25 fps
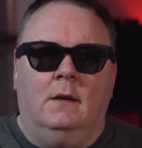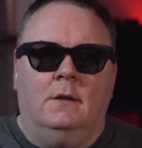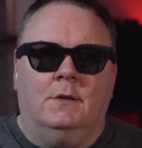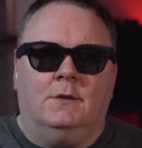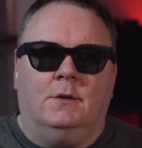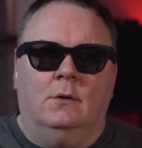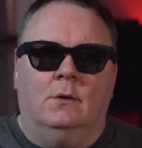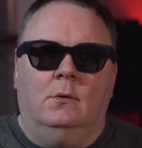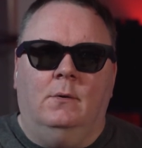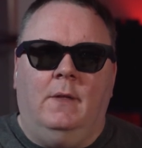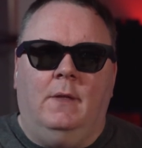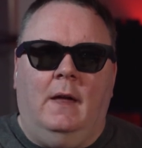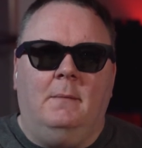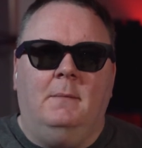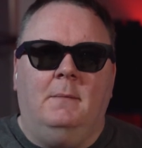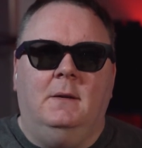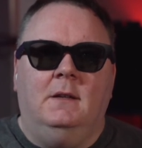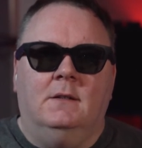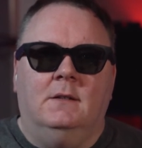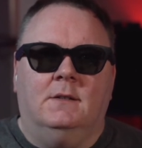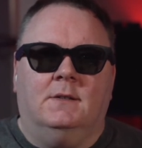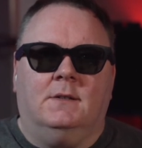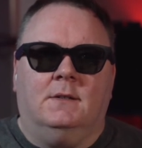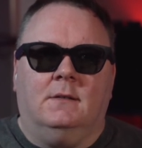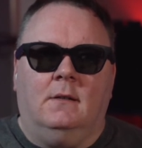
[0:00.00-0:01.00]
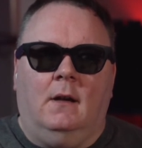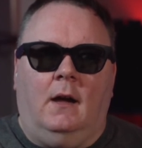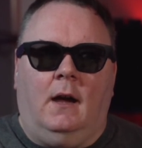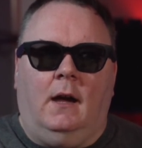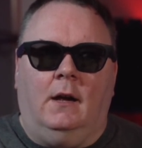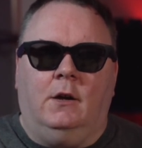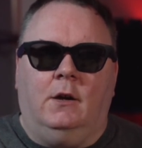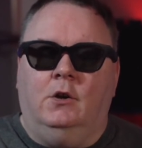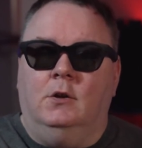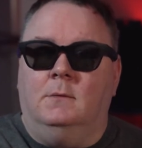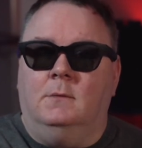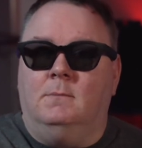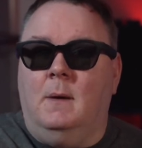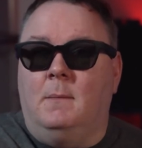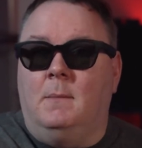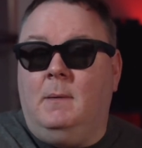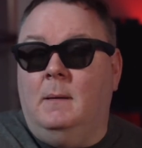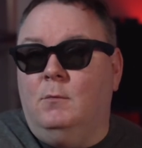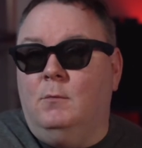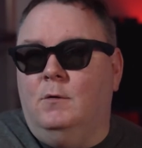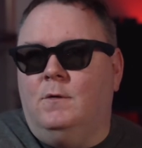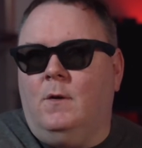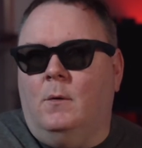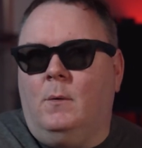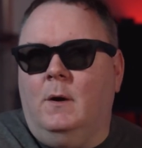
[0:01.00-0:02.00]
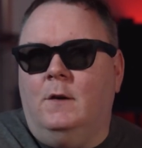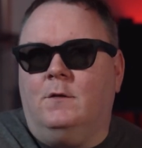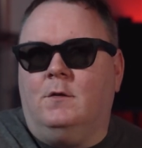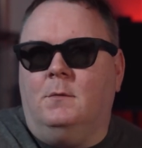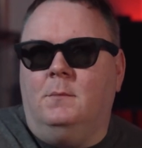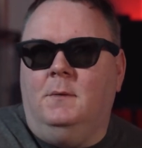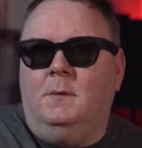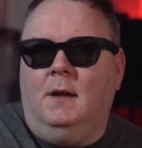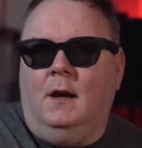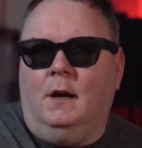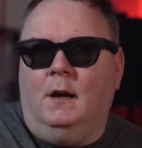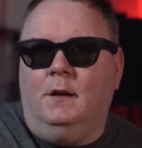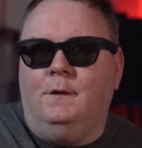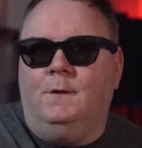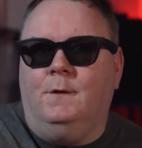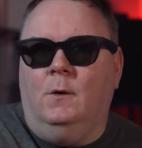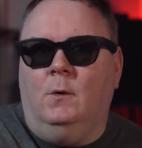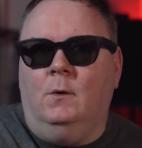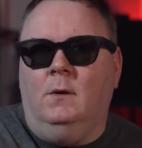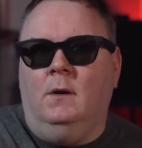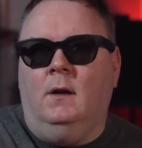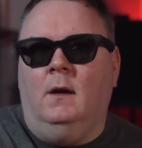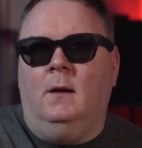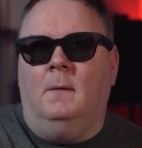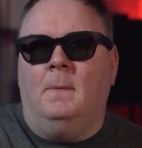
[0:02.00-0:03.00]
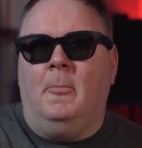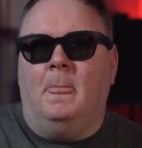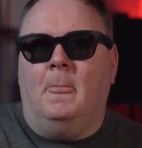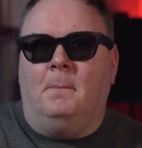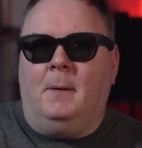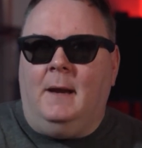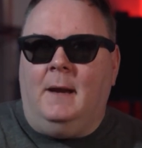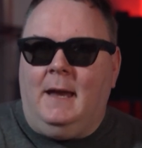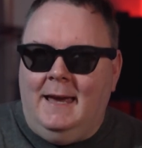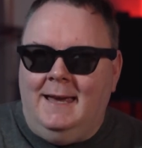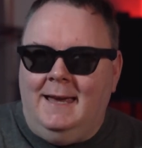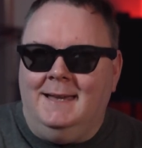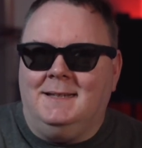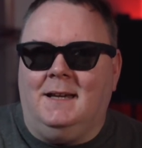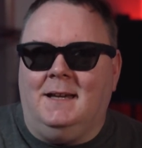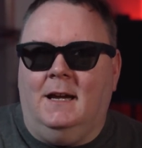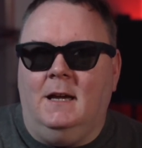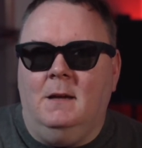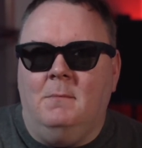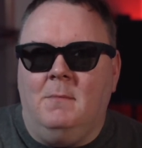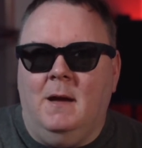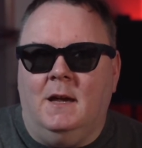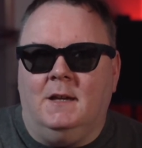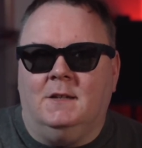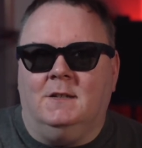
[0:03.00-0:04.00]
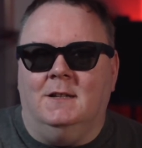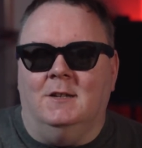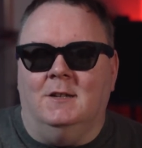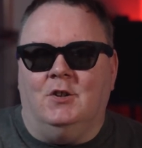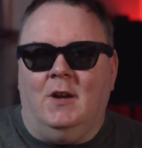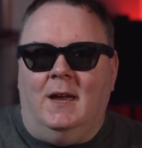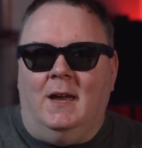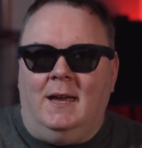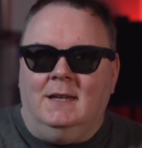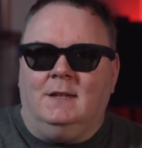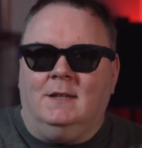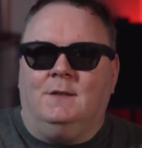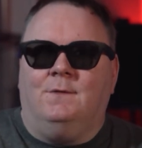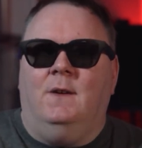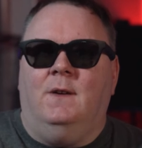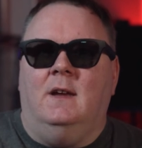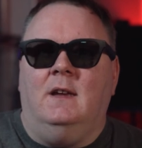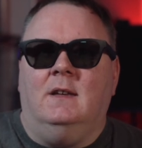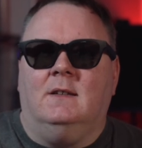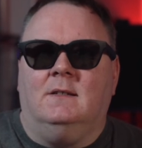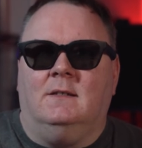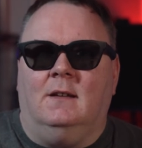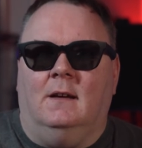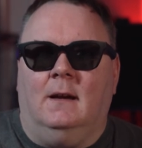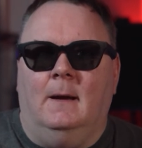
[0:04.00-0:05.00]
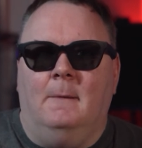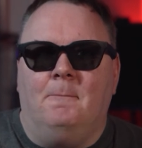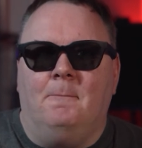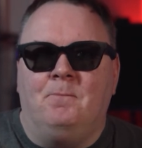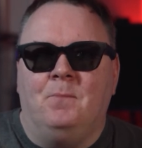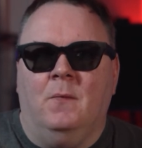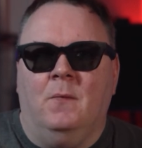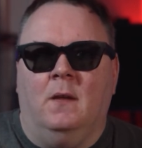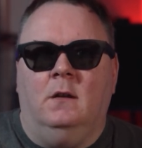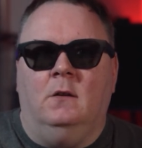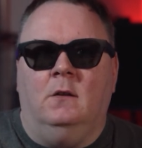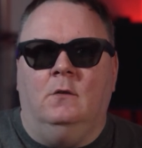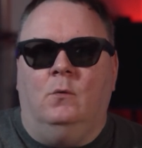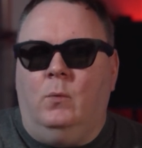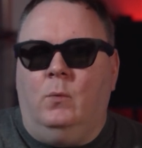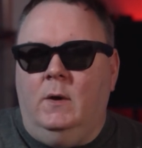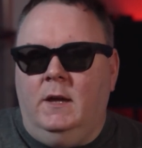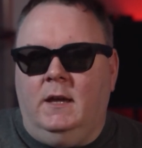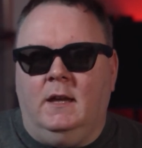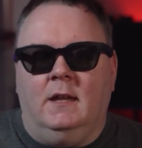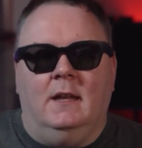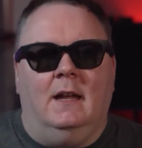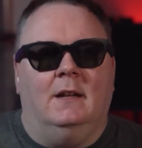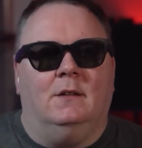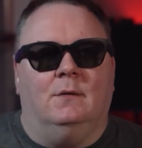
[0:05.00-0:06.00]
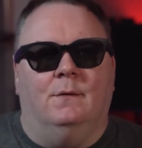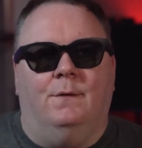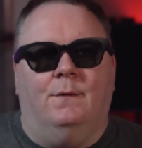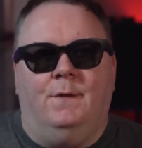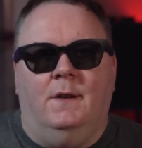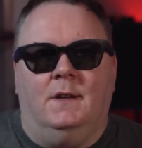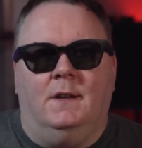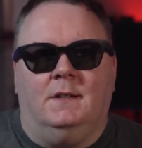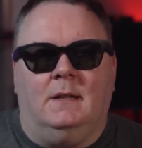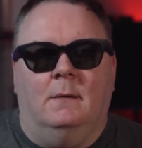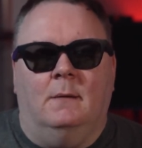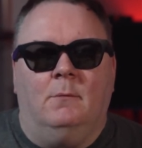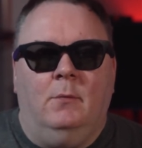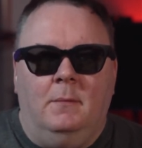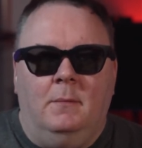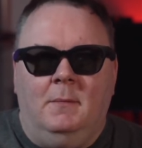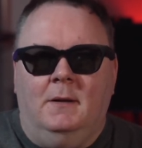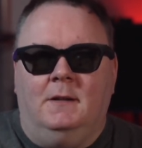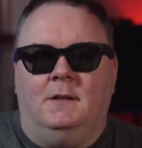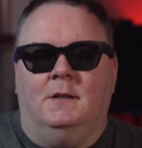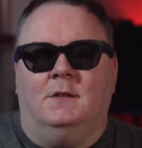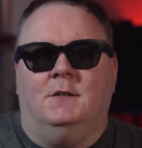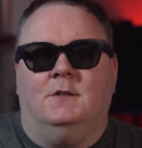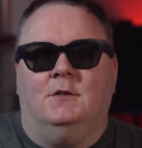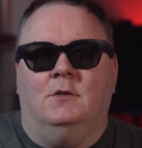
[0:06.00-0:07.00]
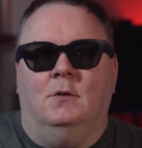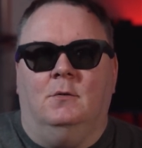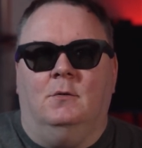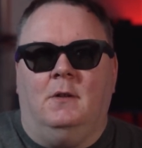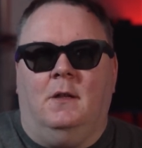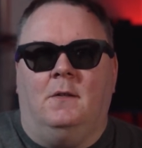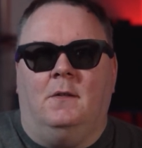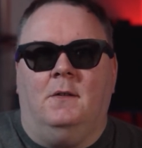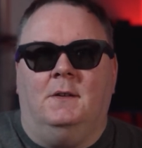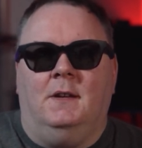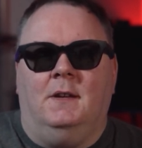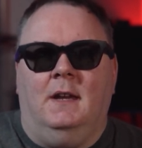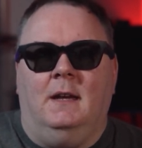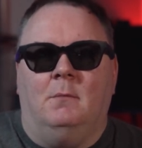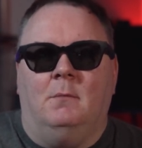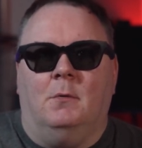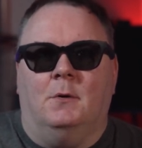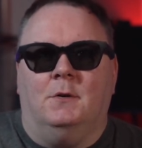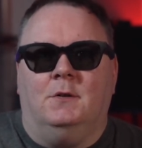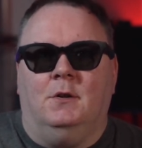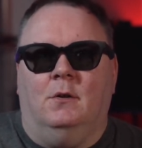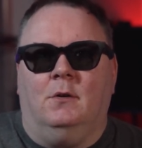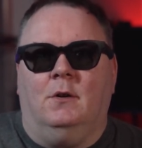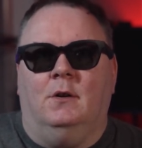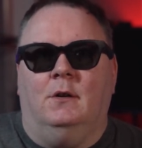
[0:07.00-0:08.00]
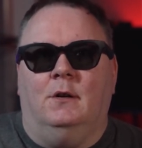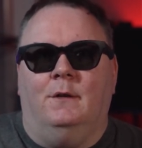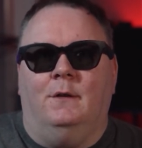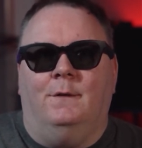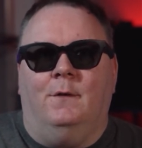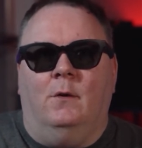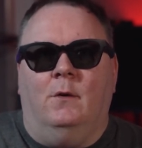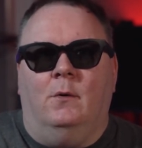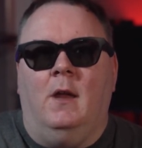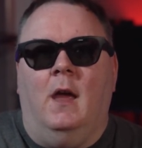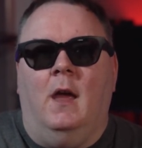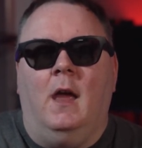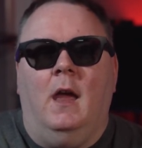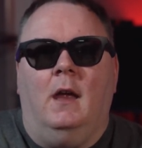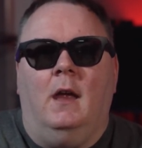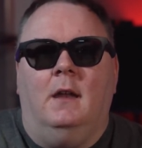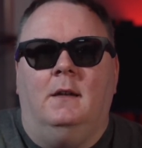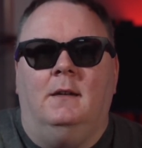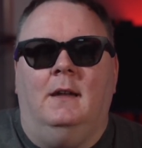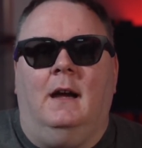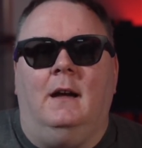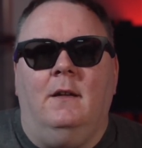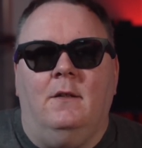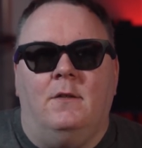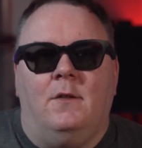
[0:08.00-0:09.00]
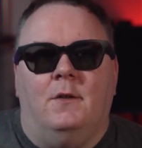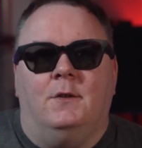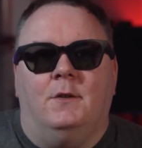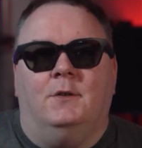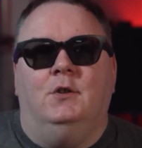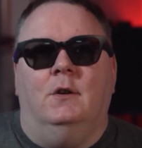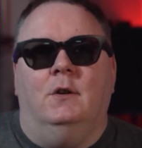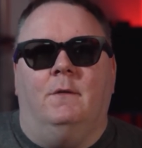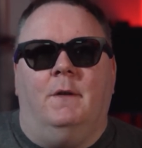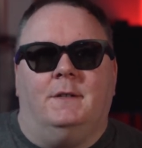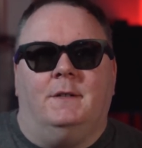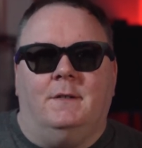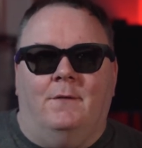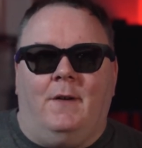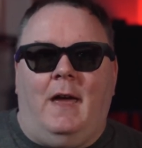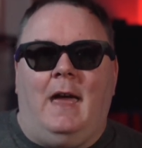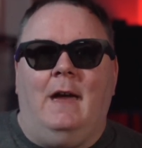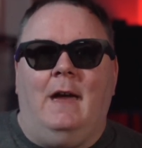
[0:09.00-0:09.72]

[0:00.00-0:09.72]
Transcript: So that means I could maybe move away from the iPhone but it is iMessage, it is FaceTime. You know, we connect on FaceTime. We made this joke the other day, we were talking on the phone. Neither the two of us have